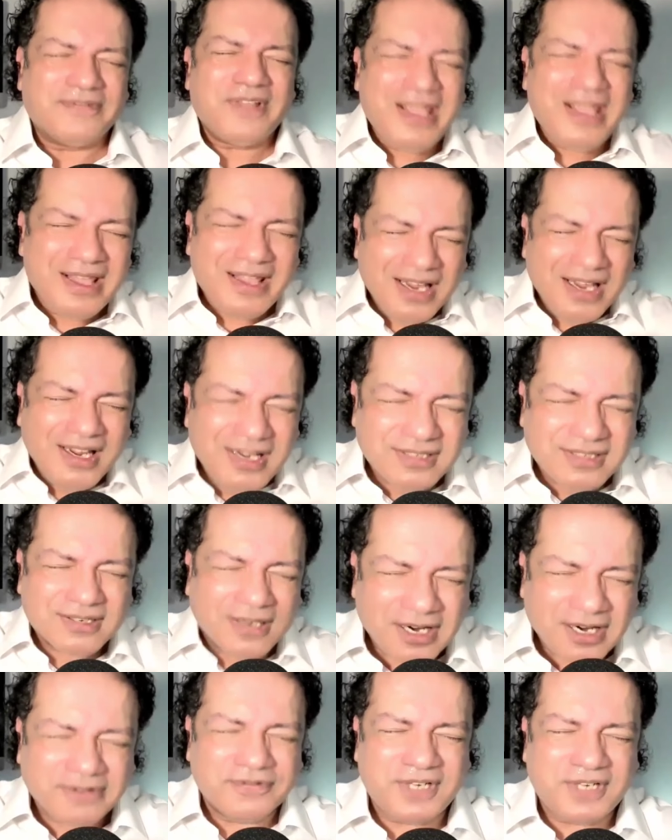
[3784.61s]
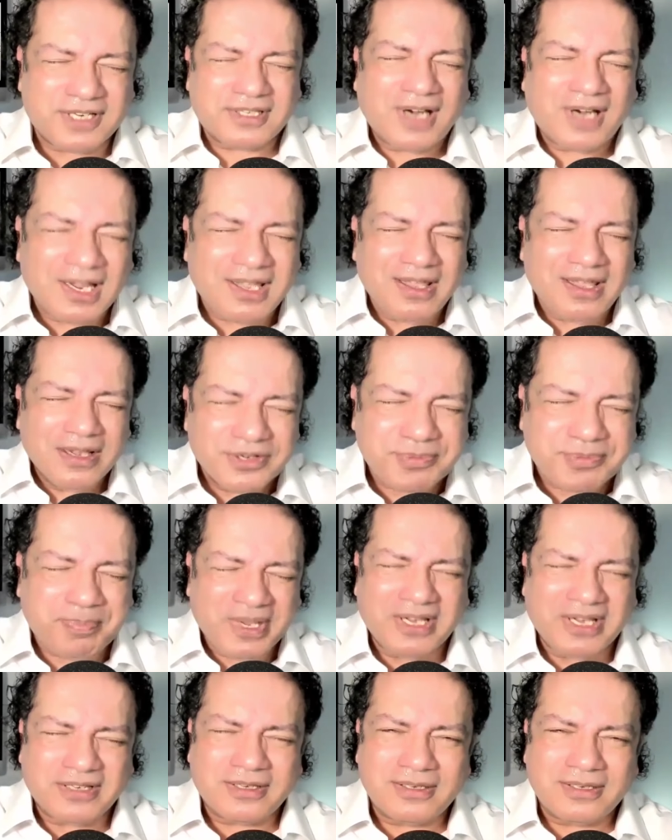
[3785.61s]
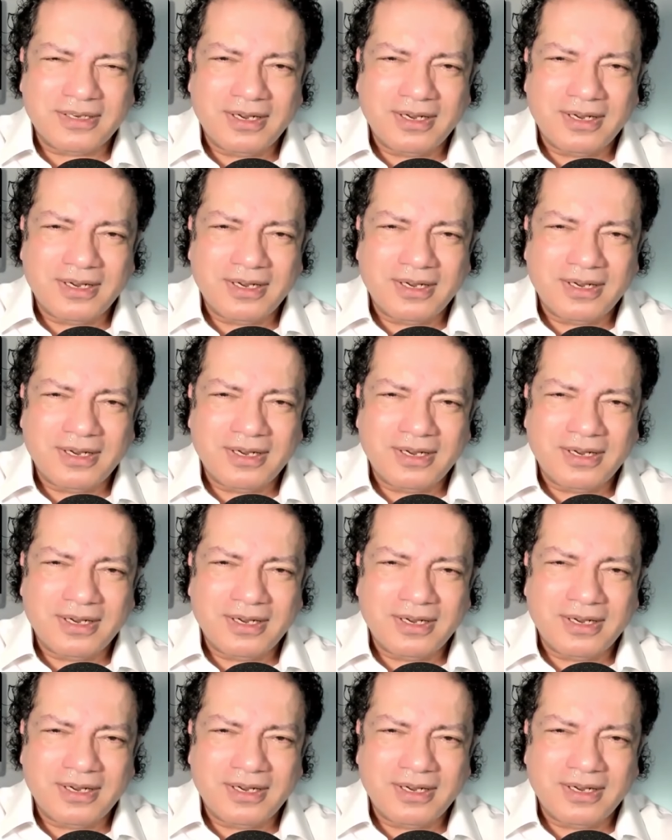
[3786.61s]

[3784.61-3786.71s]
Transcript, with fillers: He is love, just like he is peace.